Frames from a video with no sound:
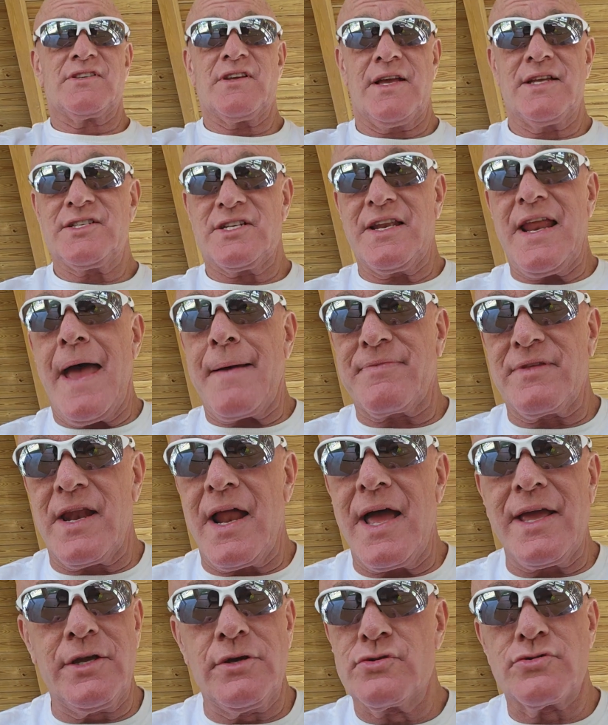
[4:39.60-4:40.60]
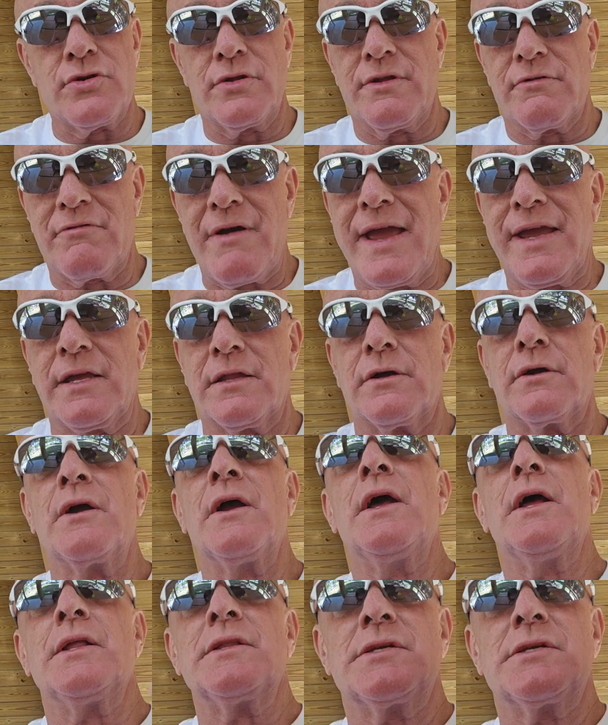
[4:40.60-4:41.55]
It's an app that I use on the regular